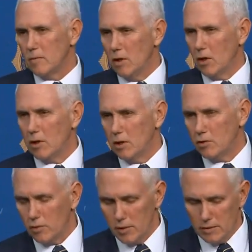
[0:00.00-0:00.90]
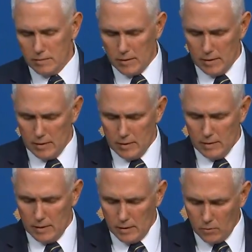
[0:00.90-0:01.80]
in our country
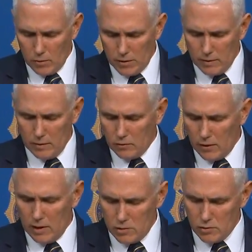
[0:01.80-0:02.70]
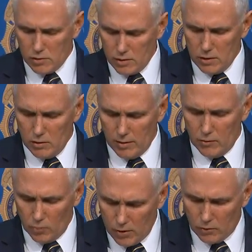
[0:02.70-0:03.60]
and within this agency that you have
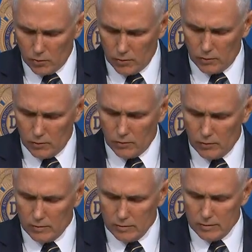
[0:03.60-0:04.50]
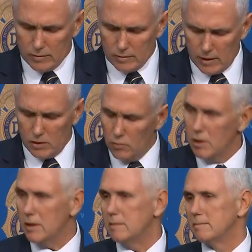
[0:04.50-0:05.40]
the resources that you
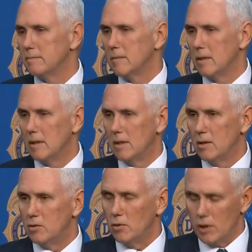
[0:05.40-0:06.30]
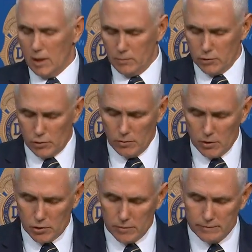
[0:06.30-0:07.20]
need to accomplish your
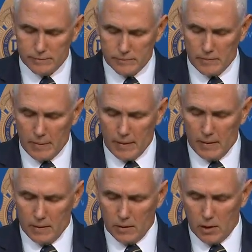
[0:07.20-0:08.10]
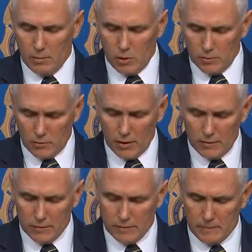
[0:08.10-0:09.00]
mission and come home
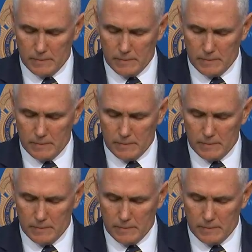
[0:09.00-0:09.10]
safe.